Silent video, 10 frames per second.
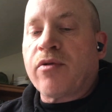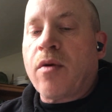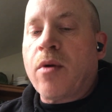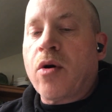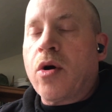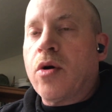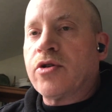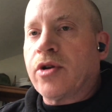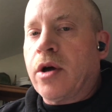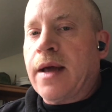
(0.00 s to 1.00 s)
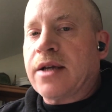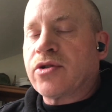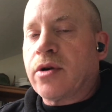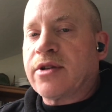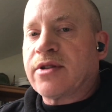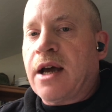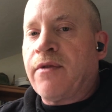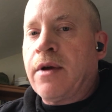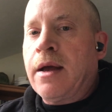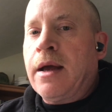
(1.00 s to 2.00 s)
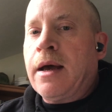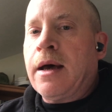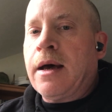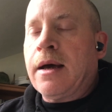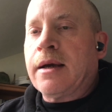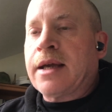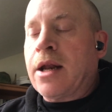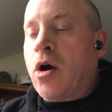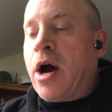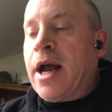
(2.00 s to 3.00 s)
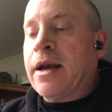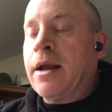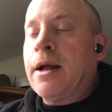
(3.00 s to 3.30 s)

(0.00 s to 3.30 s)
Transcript: promo codes and all that sort of stuff. Uh, get on